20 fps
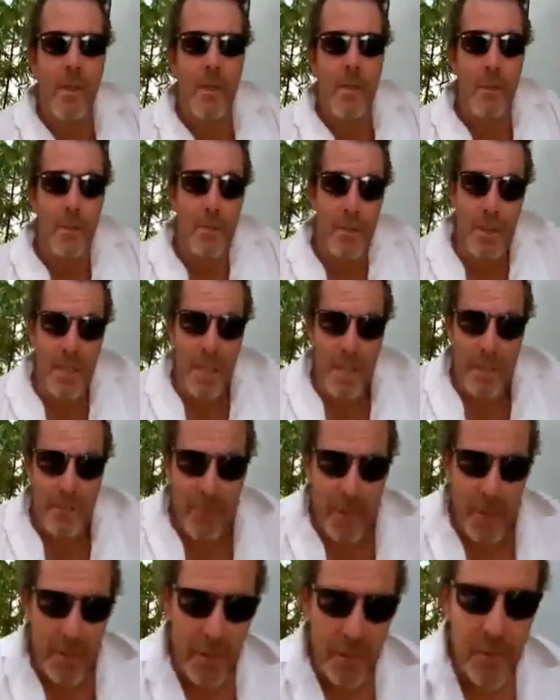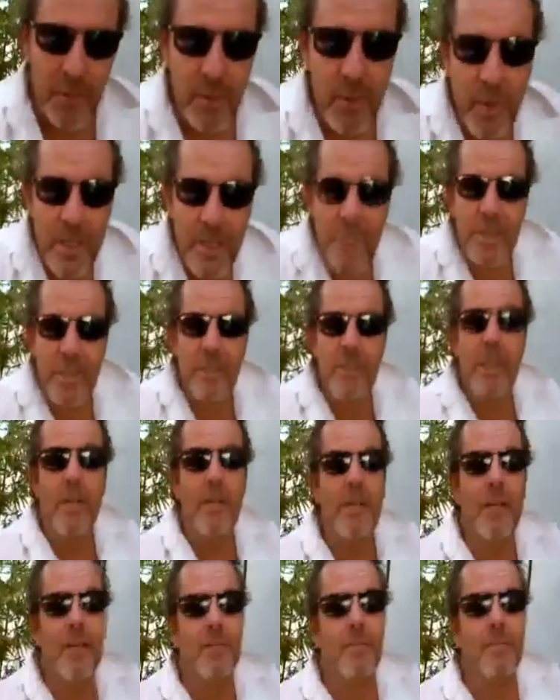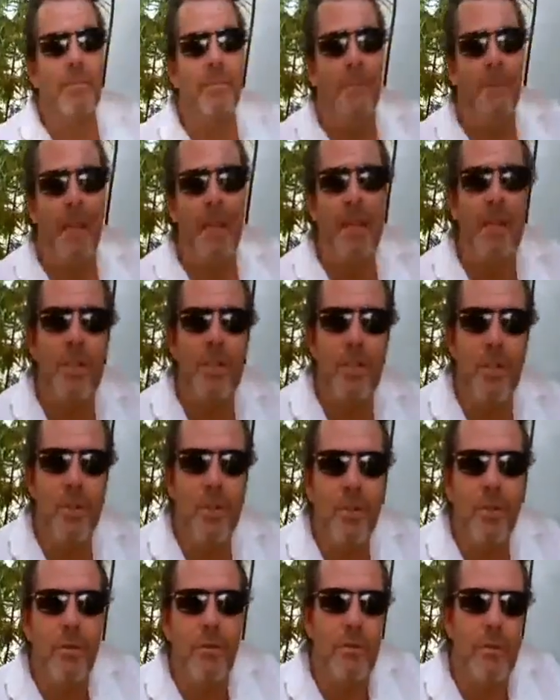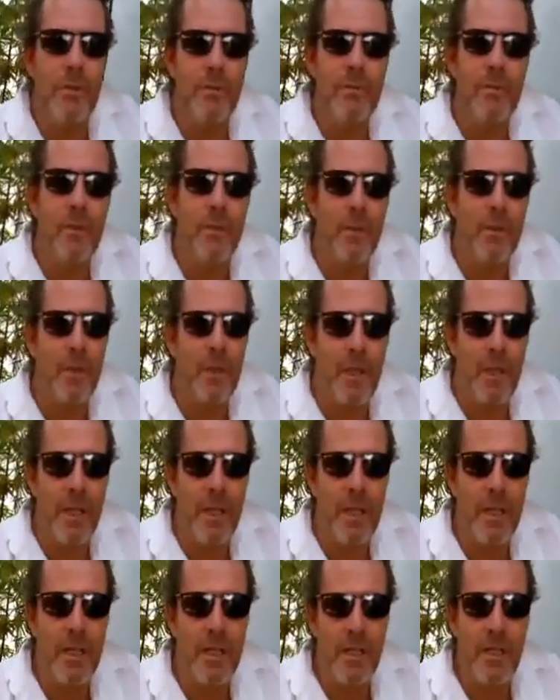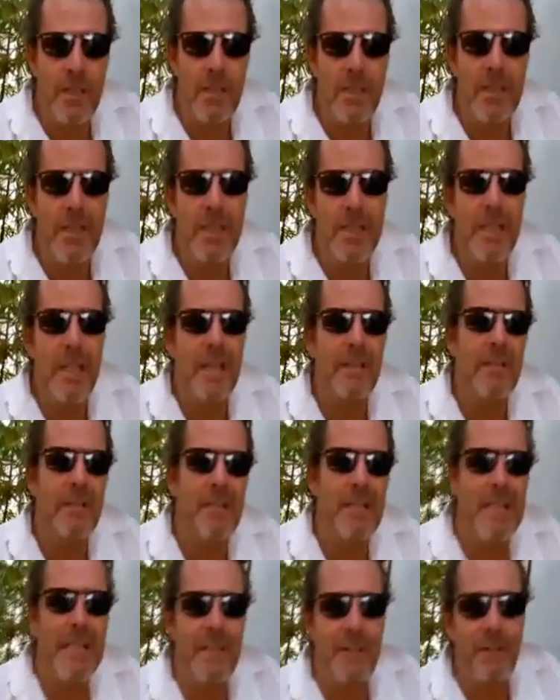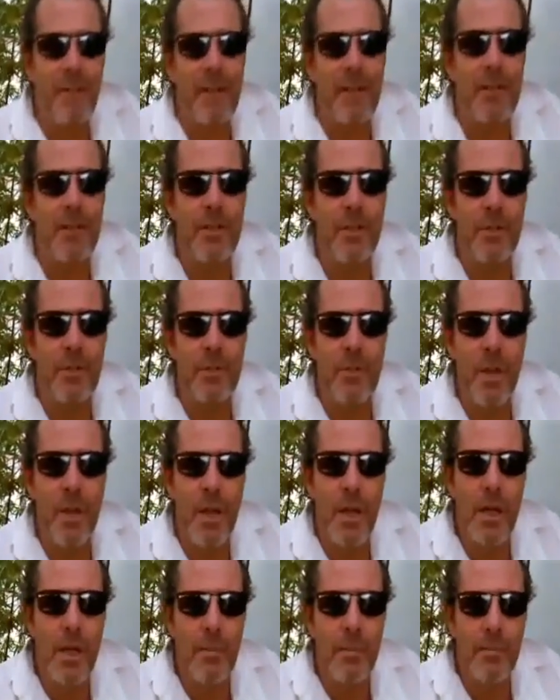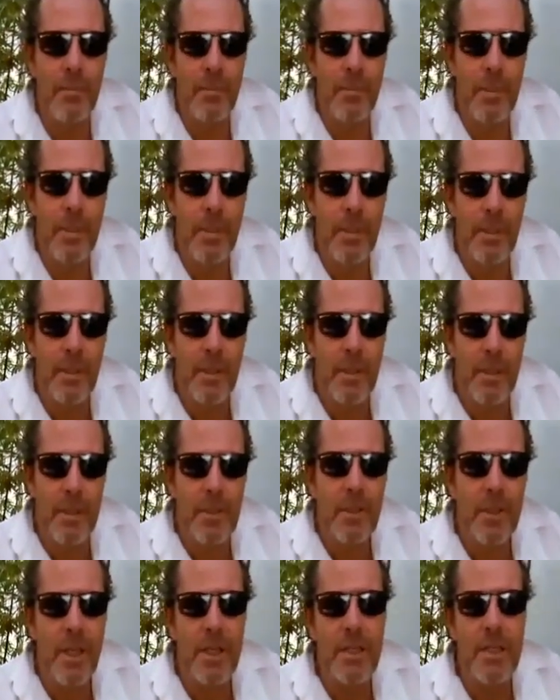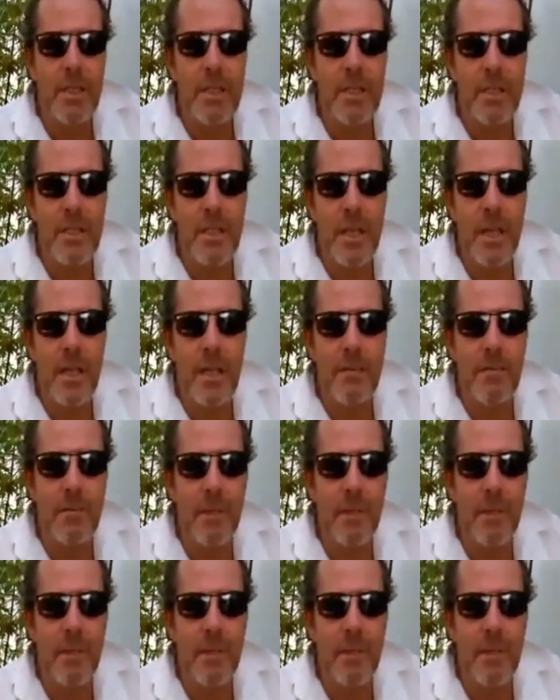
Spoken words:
Well, Steve, good question. In short, we've got a dysfunctional justice and